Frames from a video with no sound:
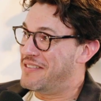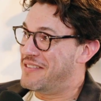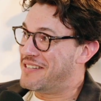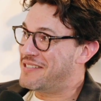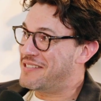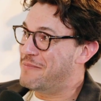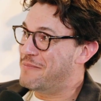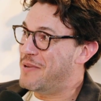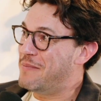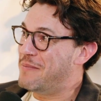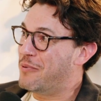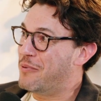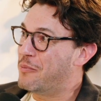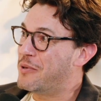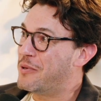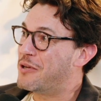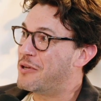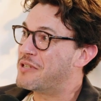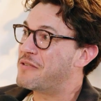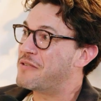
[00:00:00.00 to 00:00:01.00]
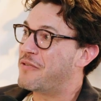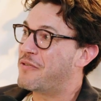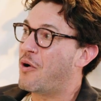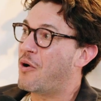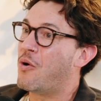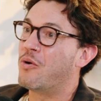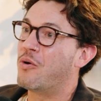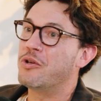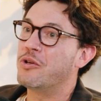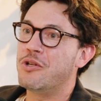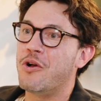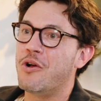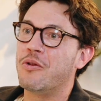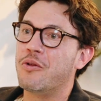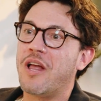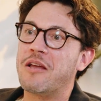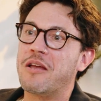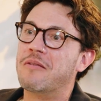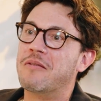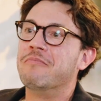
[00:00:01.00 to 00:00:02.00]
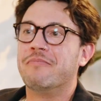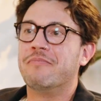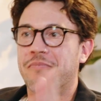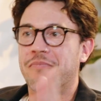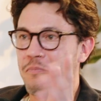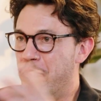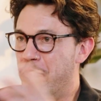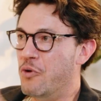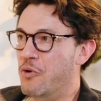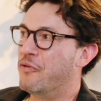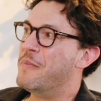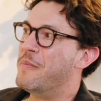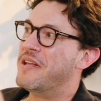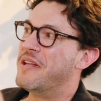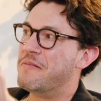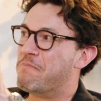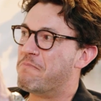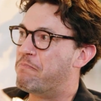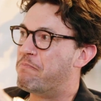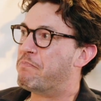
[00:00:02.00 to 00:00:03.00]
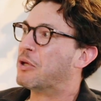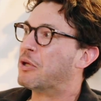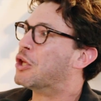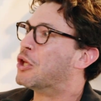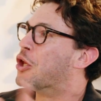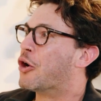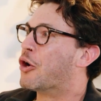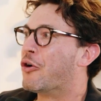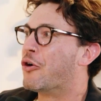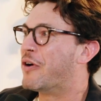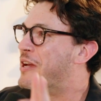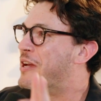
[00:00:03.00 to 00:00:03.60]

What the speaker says: this to people because of the whole, movement blurry,